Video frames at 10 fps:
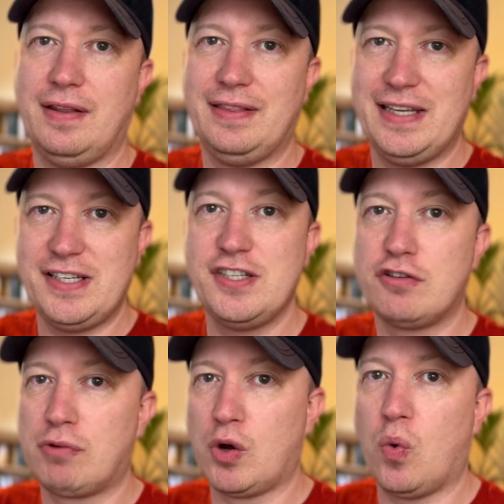This is a
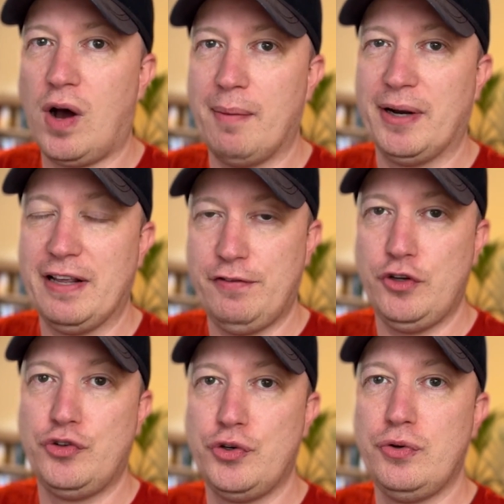requirement. If you
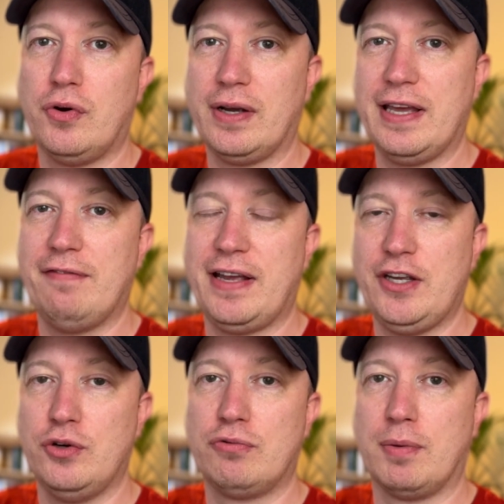do not give a
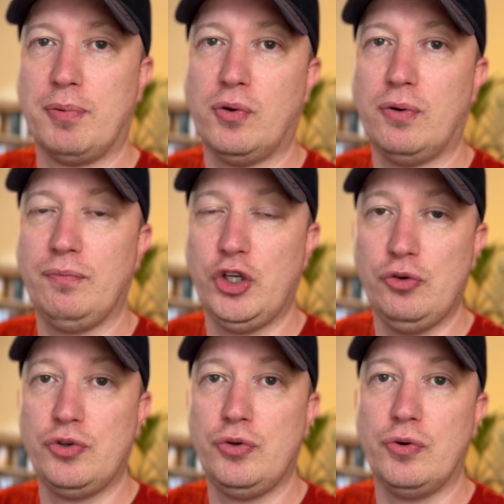good report, you
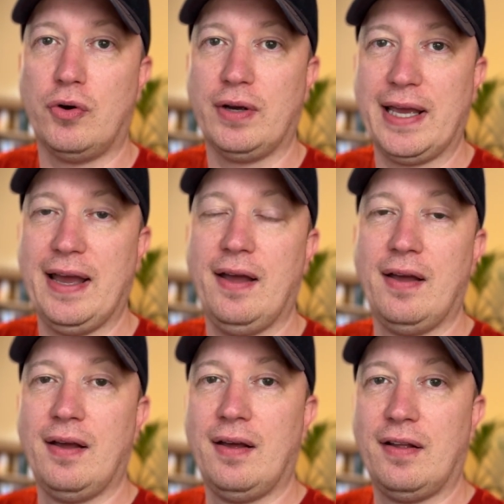do not get
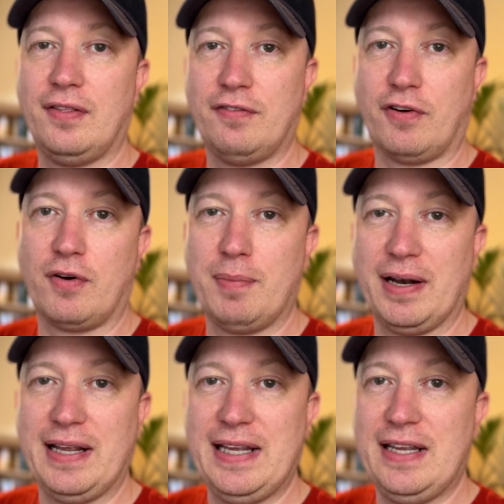the
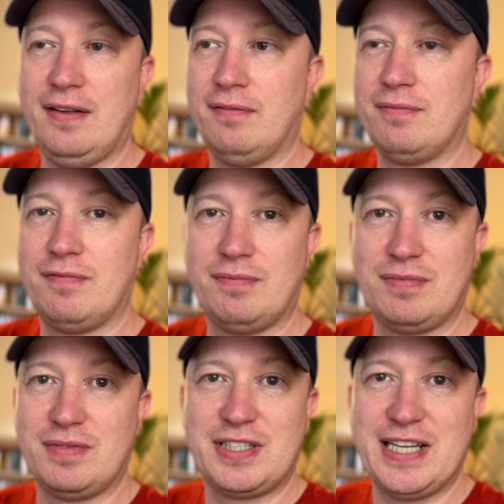vulnerability
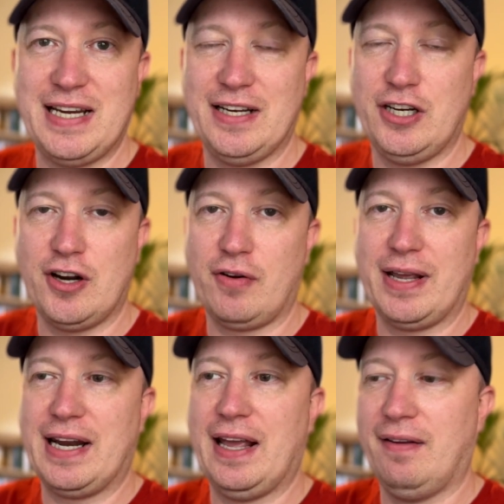seen. You don't
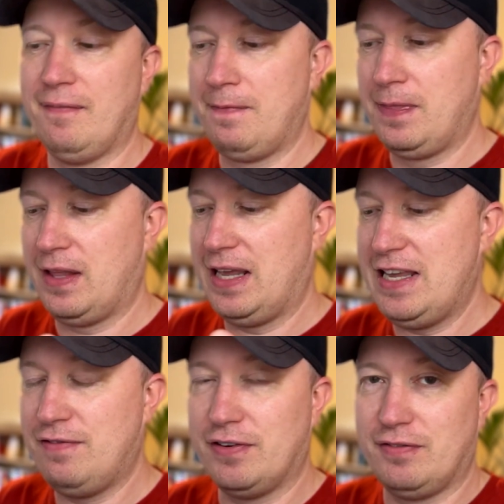get it
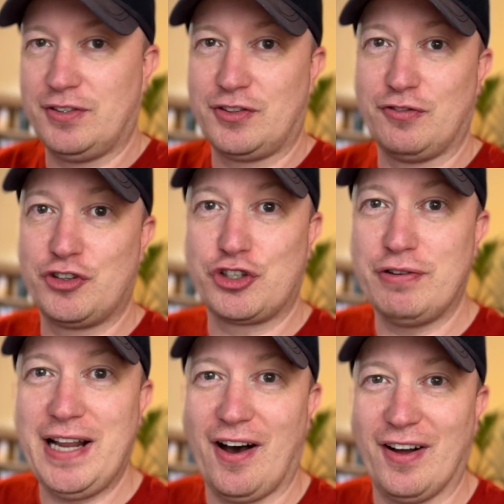even sort of
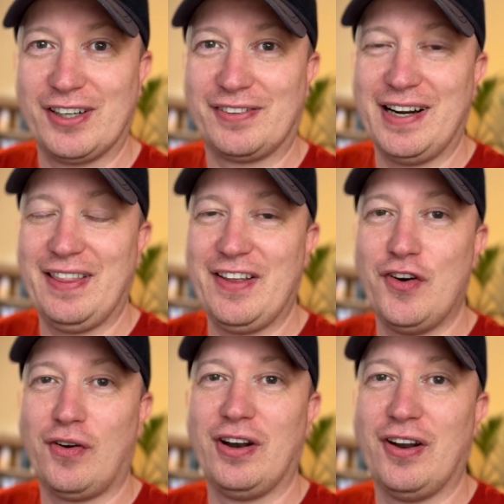triage, right? They're
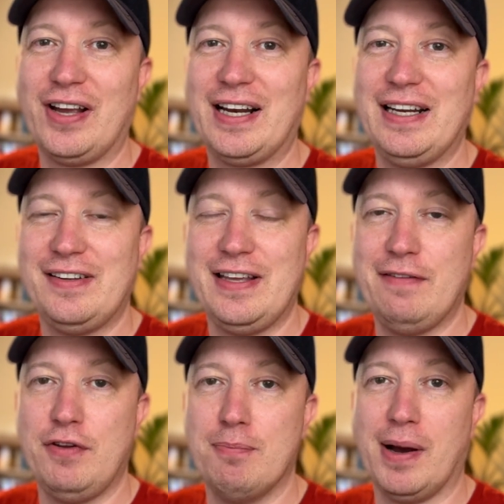not likely to
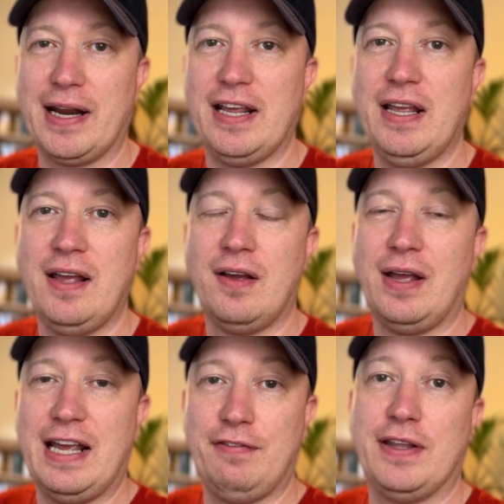give you money
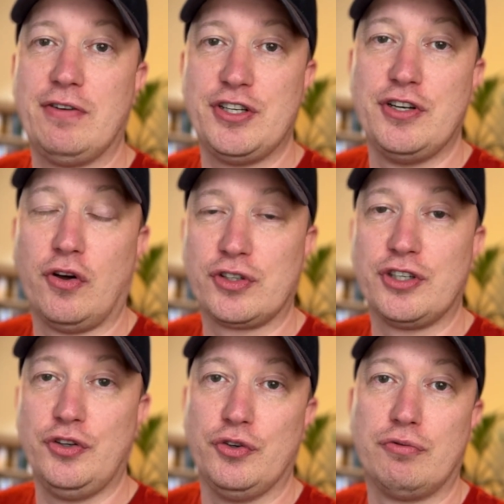if there is not a
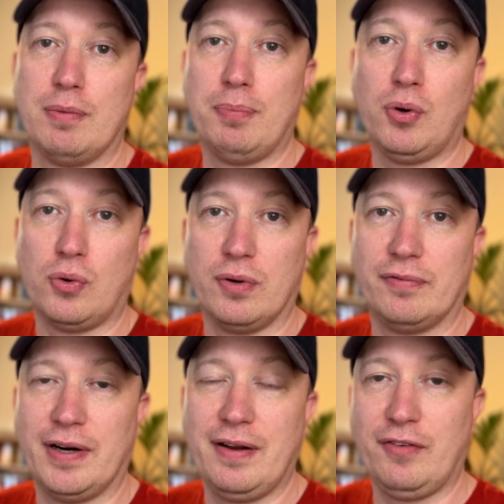good report,
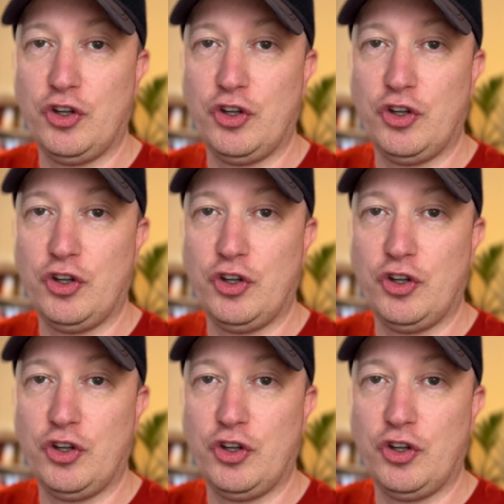right?